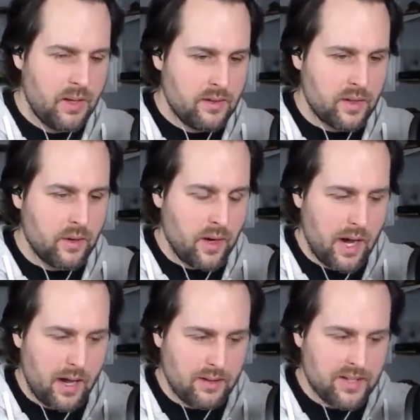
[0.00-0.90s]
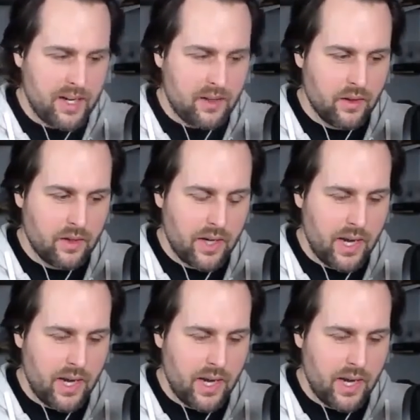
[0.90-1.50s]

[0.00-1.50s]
So take a look